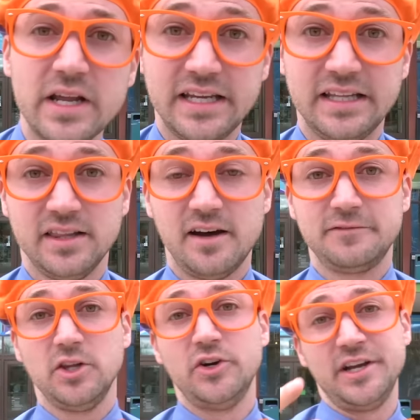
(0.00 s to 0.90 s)
really
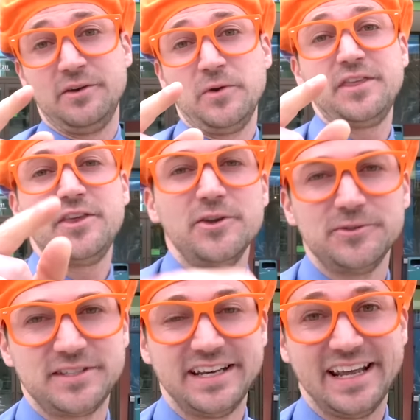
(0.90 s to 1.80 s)
loved learning with you
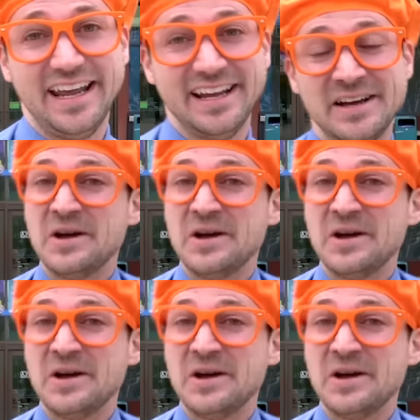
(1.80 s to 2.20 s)
today.